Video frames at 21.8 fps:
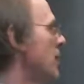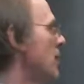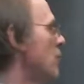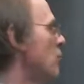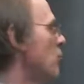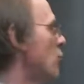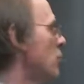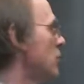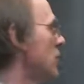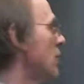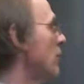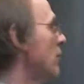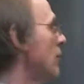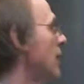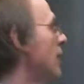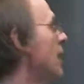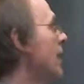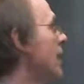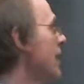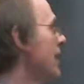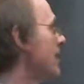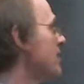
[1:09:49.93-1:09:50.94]
More generally,
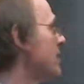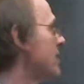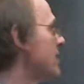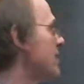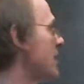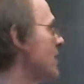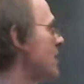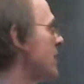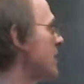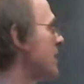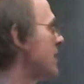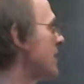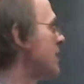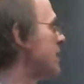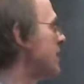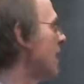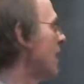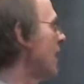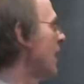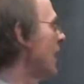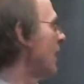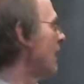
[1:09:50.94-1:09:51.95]
if somebody says,
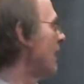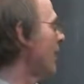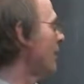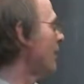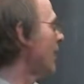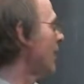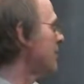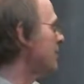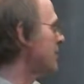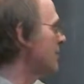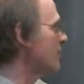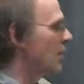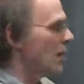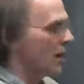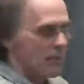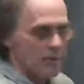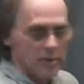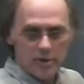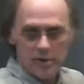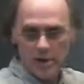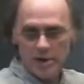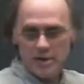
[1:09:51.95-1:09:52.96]
I've got some
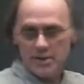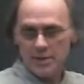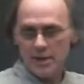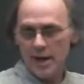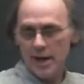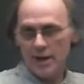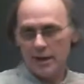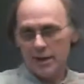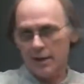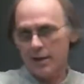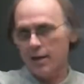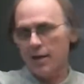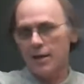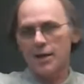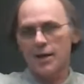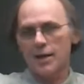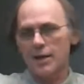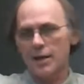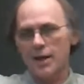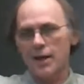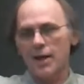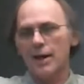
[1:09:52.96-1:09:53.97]
arbitrary state,
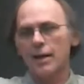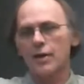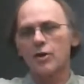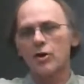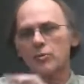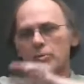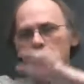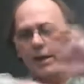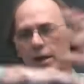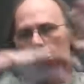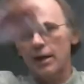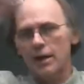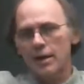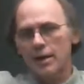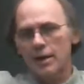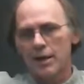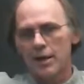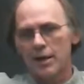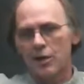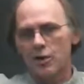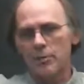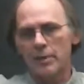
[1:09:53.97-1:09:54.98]
it could be
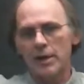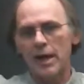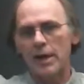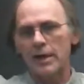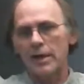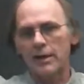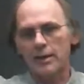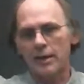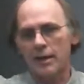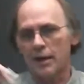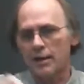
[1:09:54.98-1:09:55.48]
anything.